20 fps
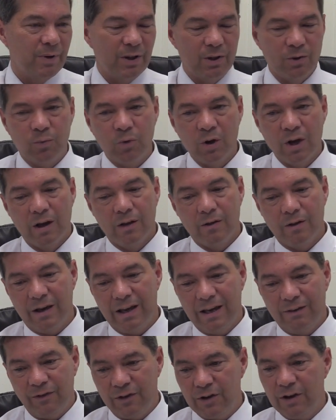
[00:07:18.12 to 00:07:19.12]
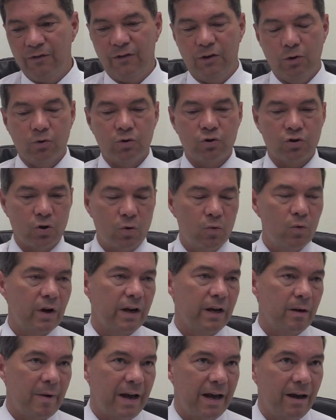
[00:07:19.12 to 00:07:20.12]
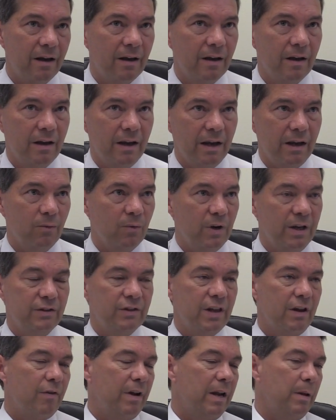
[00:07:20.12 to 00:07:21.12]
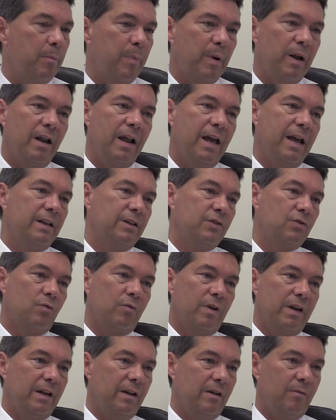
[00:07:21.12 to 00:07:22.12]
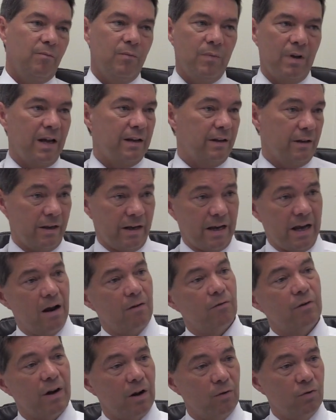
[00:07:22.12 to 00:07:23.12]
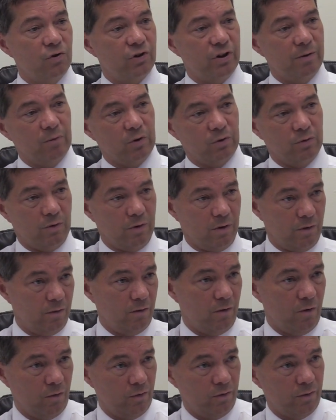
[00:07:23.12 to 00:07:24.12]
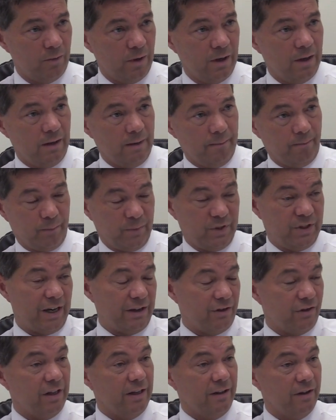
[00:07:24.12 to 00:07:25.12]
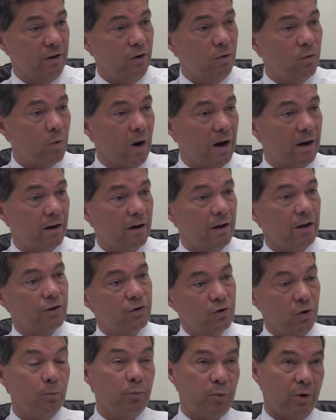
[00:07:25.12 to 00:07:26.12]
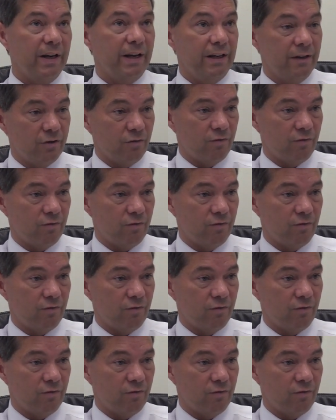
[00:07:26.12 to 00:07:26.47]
But if you're talking about, is there any plans or any under the current ownership model or potentially the new one to bring in a